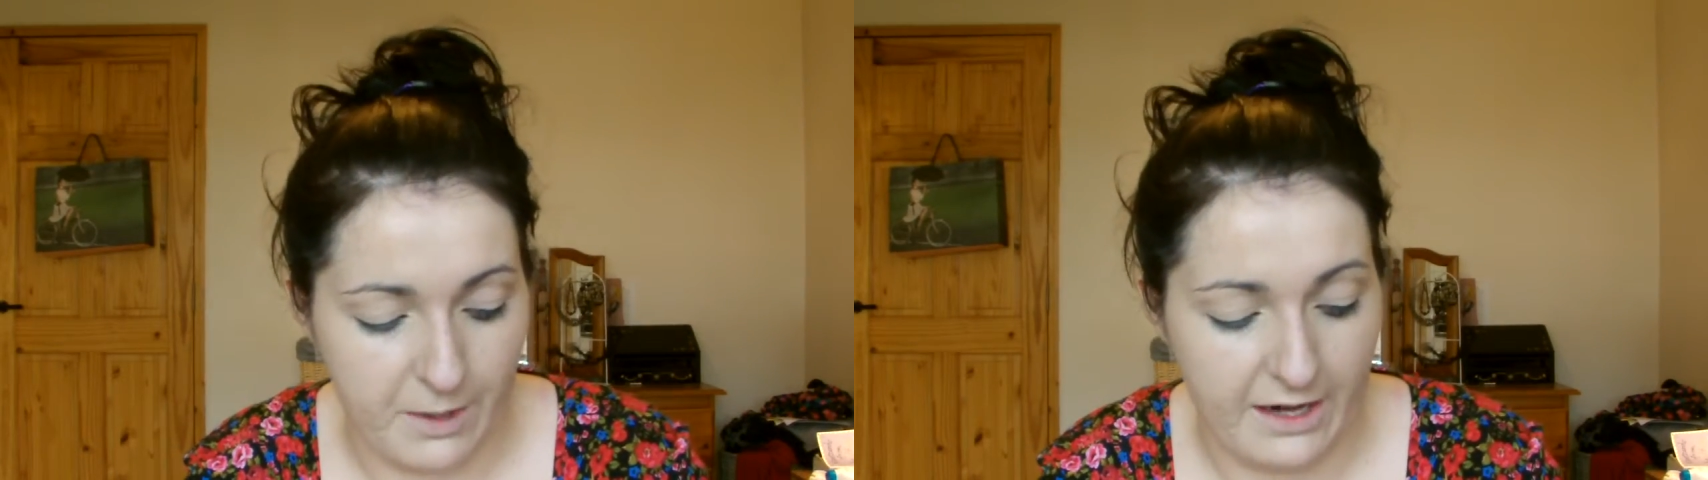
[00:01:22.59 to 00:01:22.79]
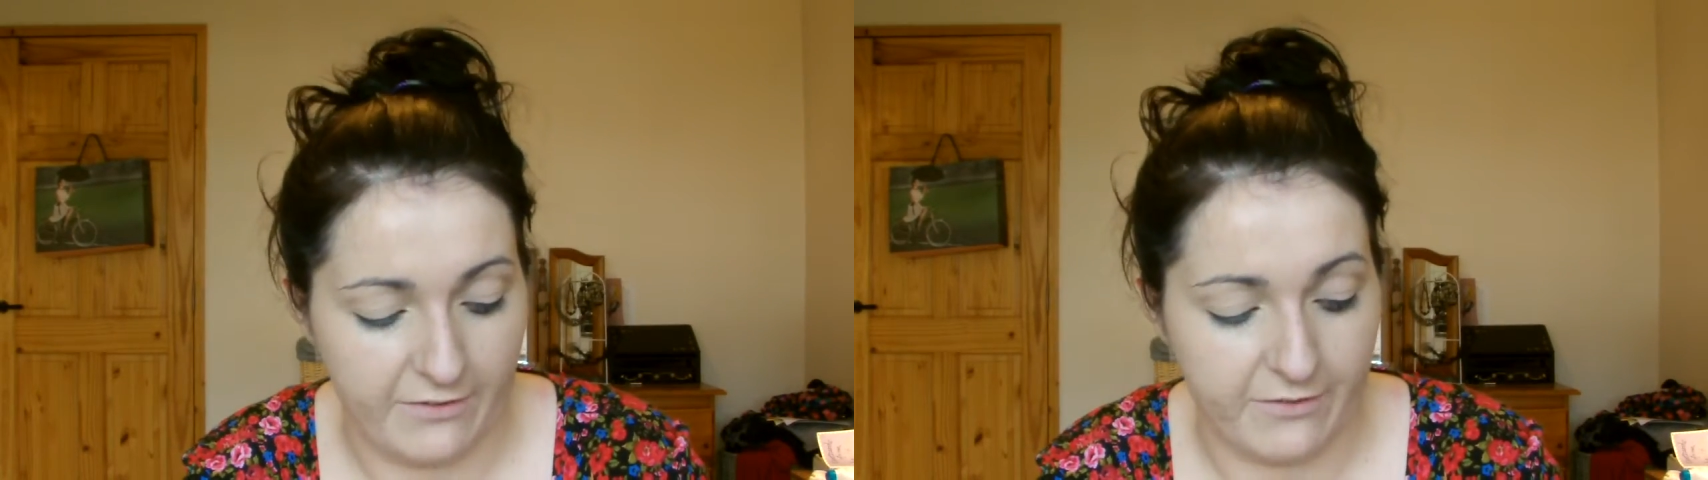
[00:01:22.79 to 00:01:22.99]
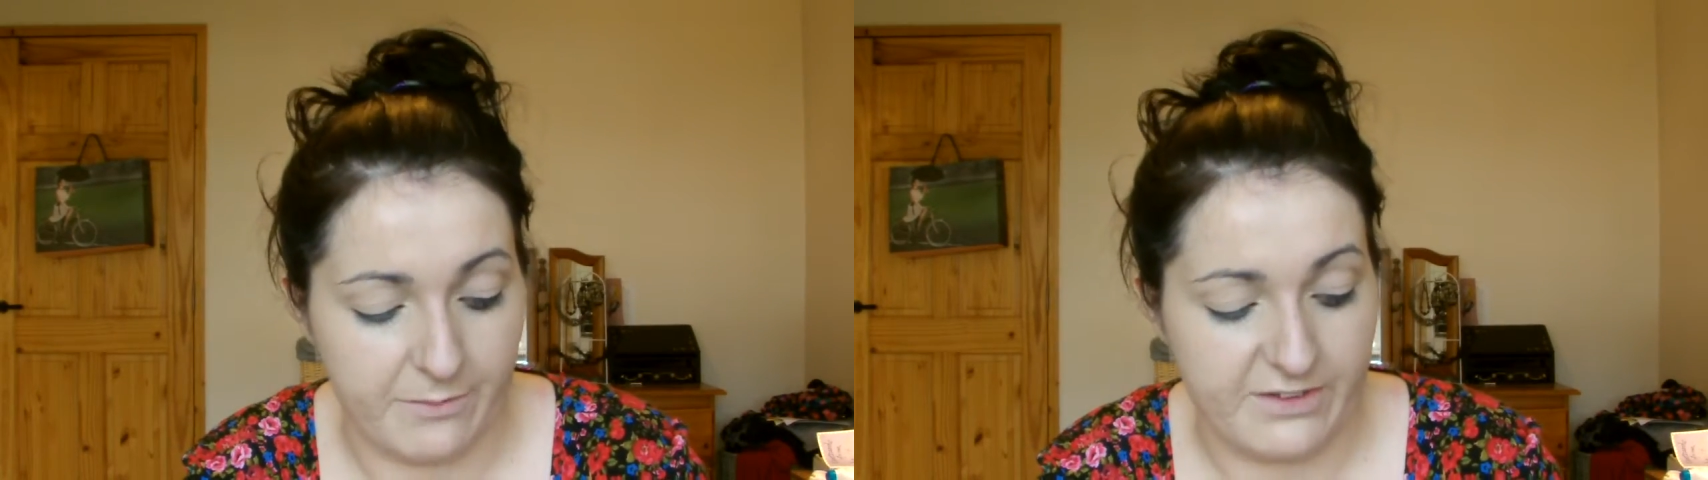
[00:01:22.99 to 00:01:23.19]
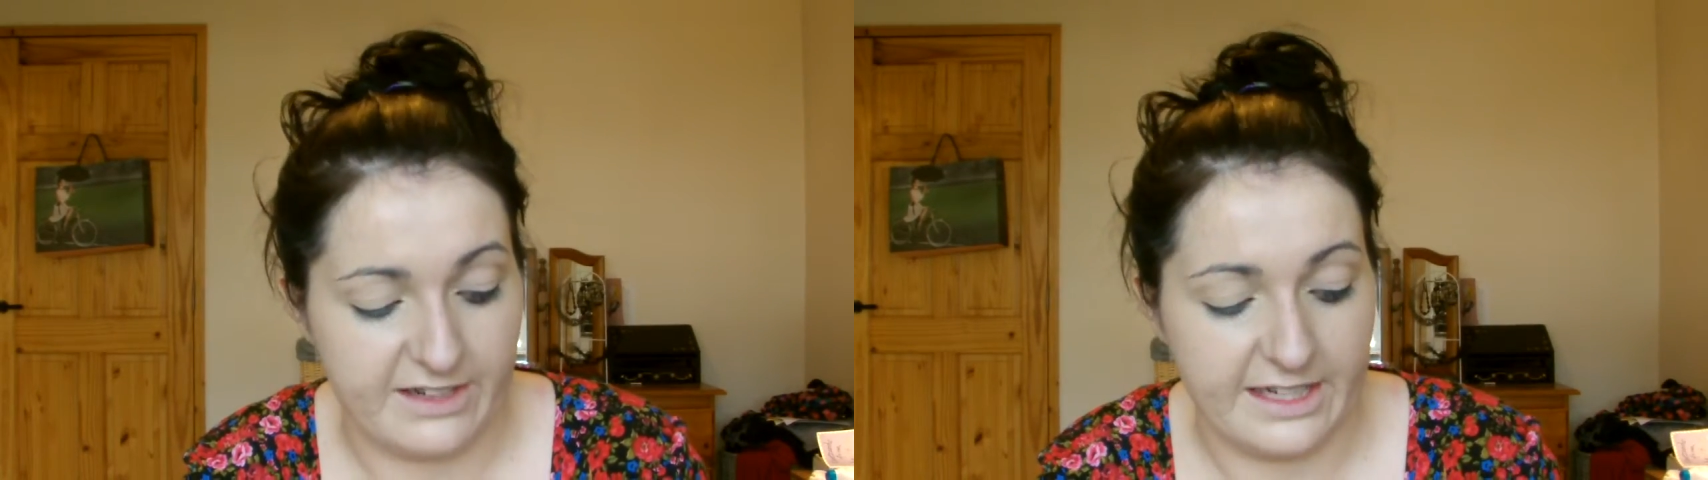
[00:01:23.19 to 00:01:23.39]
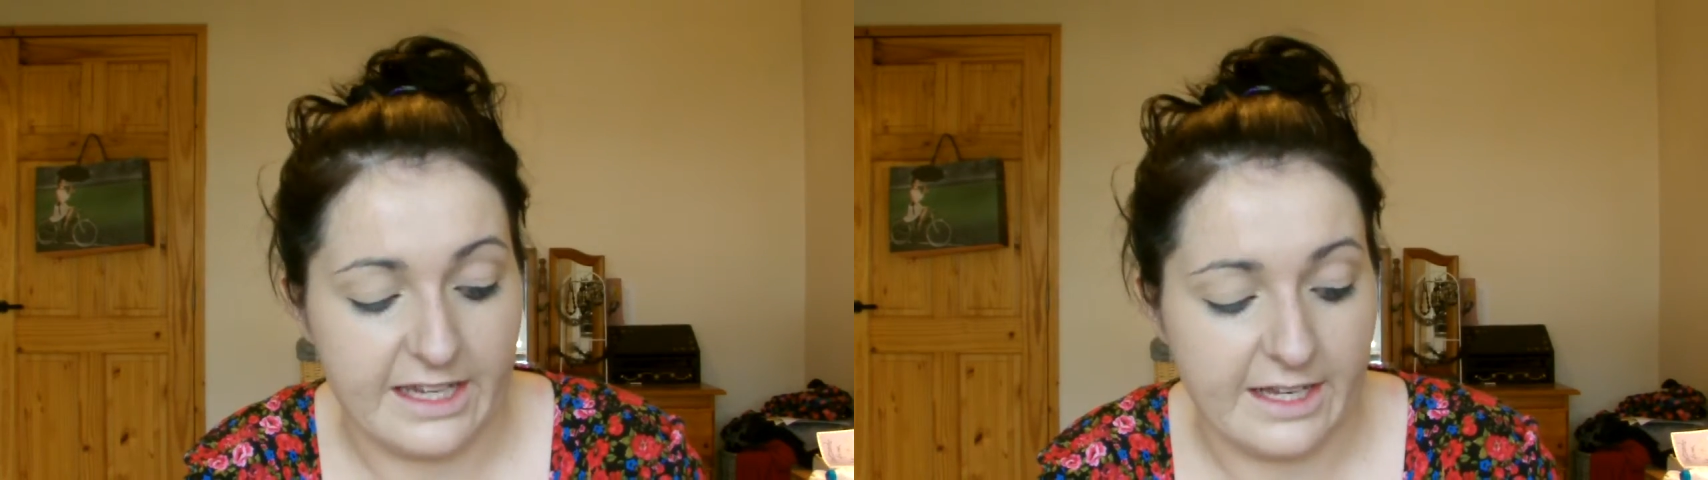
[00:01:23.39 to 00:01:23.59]
palette from
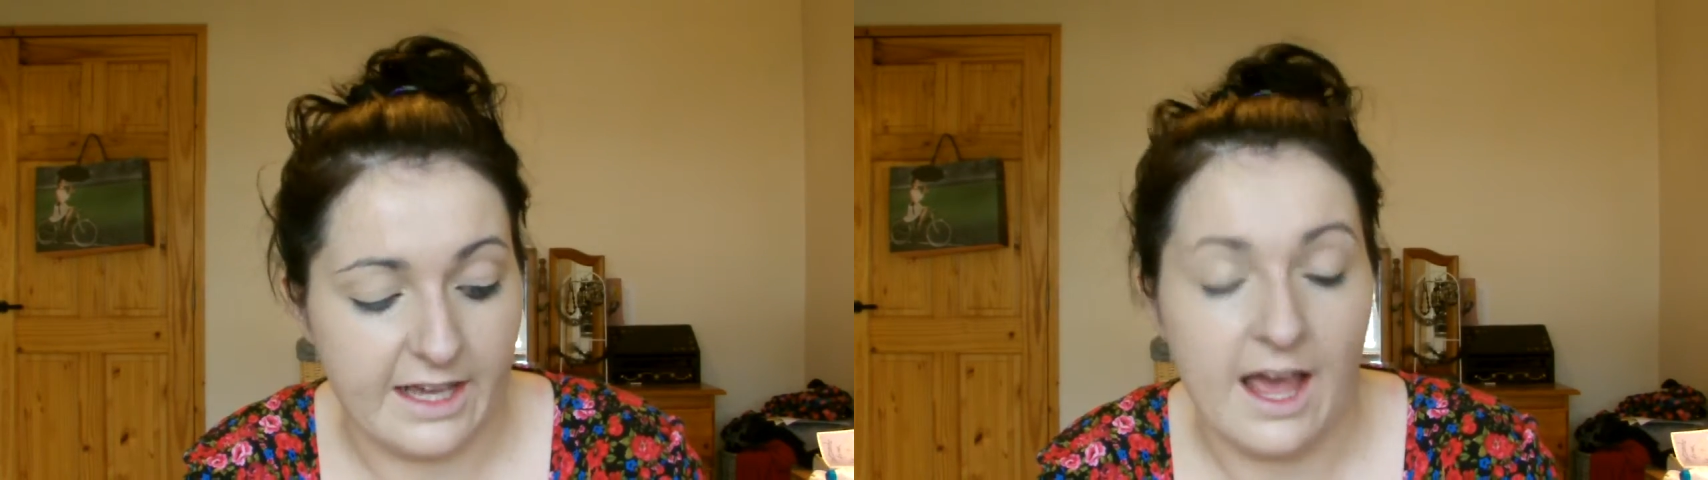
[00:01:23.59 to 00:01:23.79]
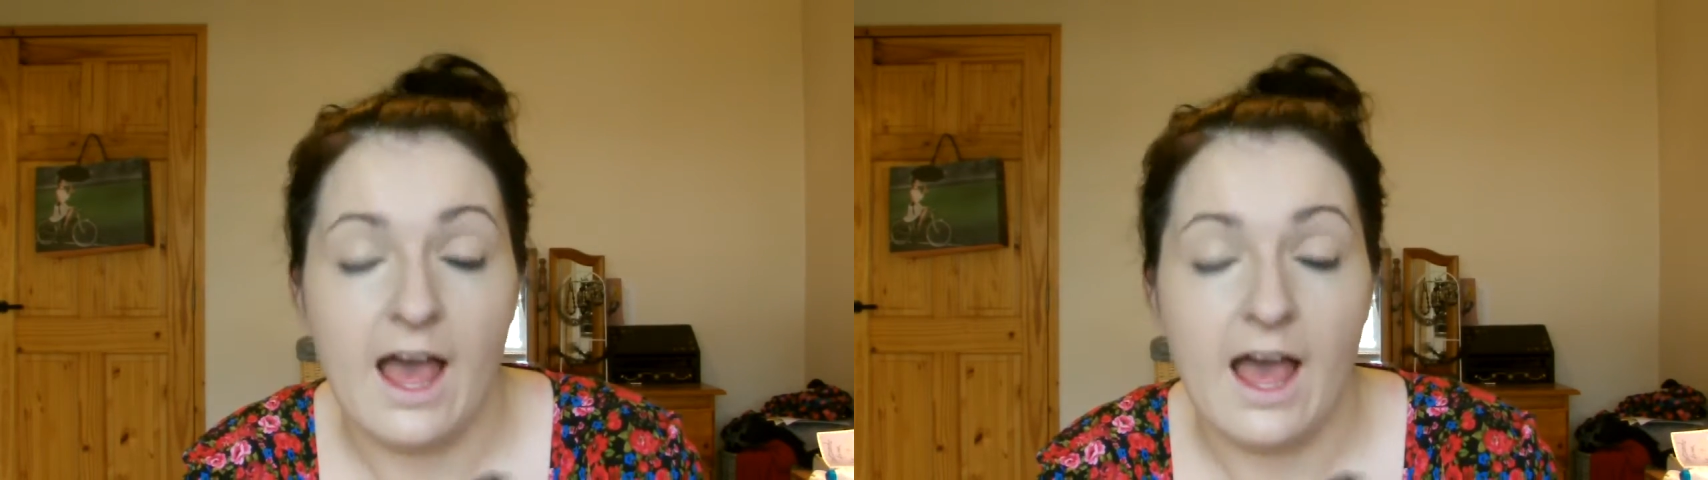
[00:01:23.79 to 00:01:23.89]
Sleek.